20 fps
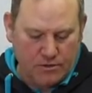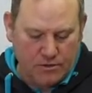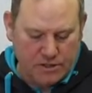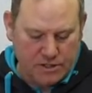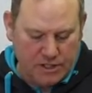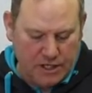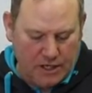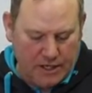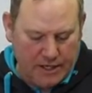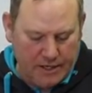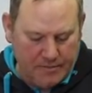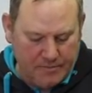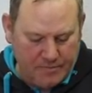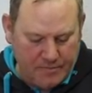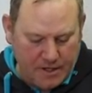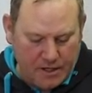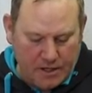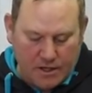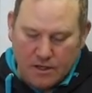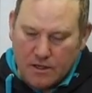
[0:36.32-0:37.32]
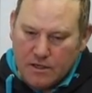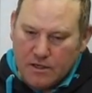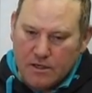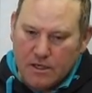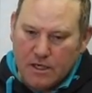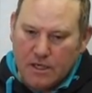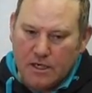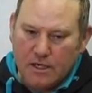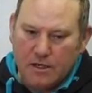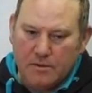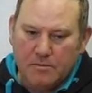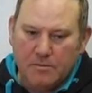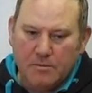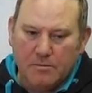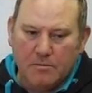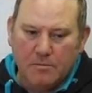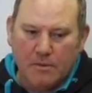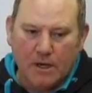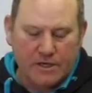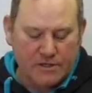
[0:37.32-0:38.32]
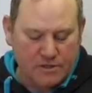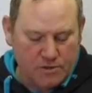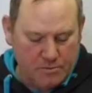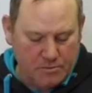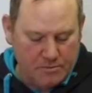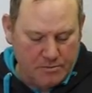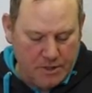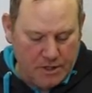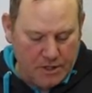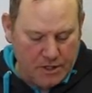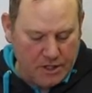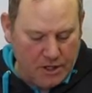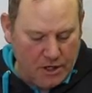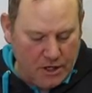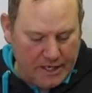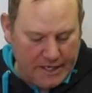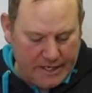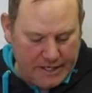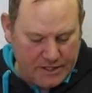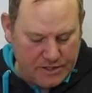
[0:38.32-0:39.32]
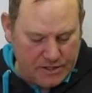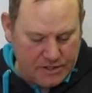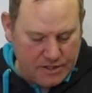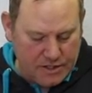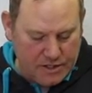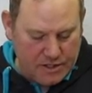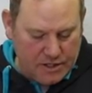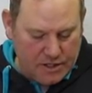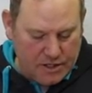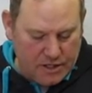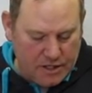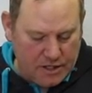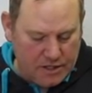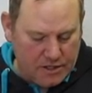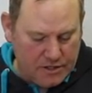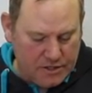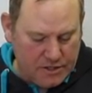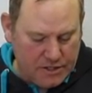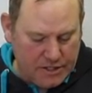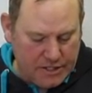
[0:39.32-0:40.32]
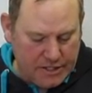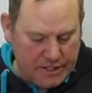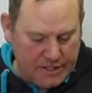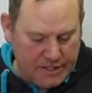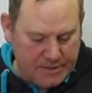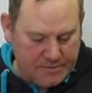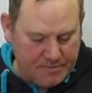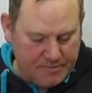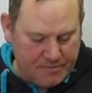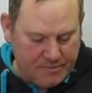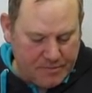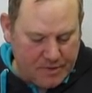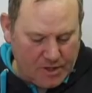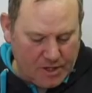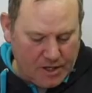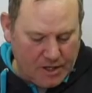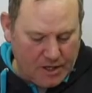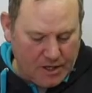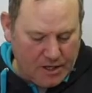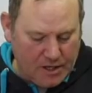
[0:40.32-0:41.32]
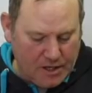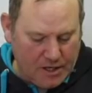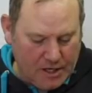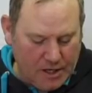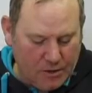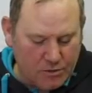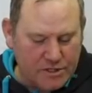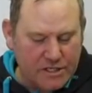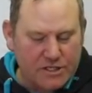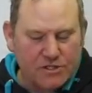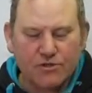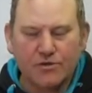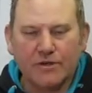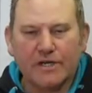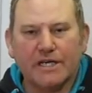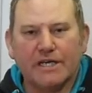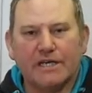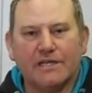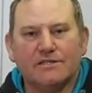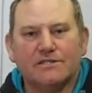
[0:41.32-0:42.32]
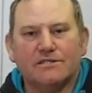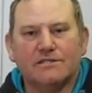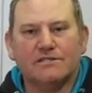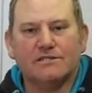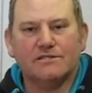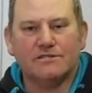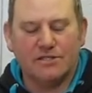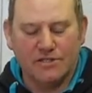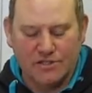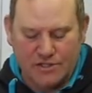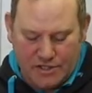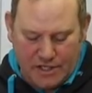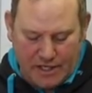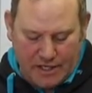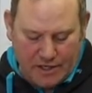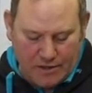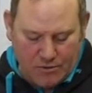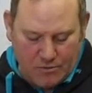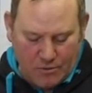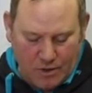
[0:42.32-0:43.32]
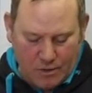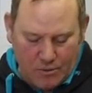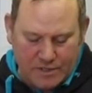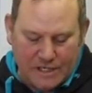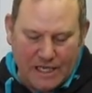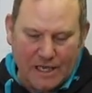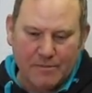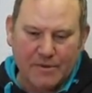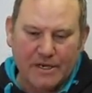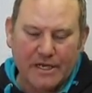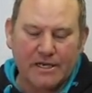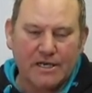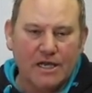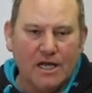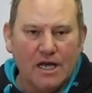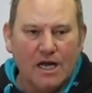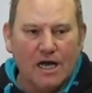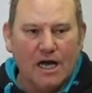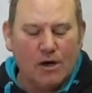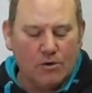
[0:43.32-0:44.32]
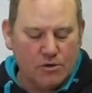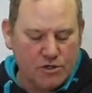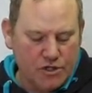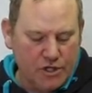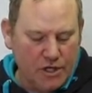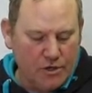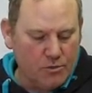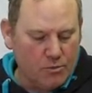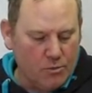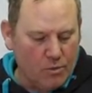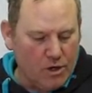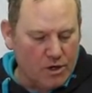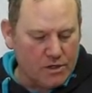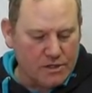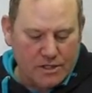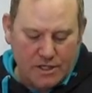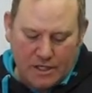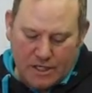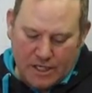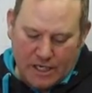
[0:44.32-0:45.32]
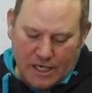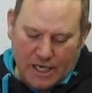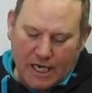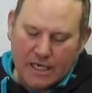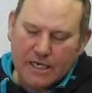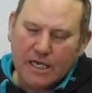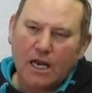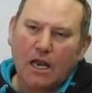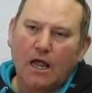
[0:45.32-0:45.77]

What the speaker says: hook tire by some colleagues, and I was intrigued to see what was happening. I was shown one, and I